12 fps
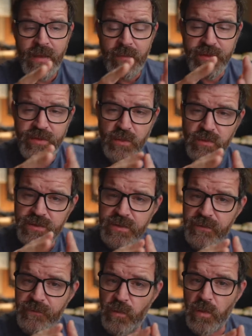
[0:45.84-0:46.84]
But those are
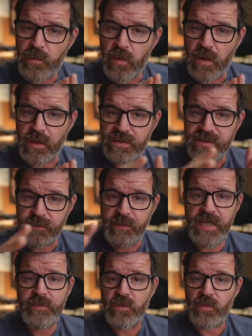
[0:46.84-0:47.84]
the four products that
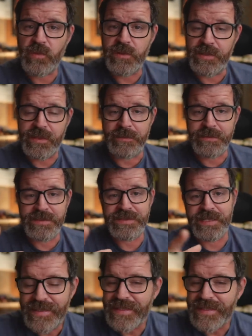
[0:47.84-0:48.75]
people really come to see.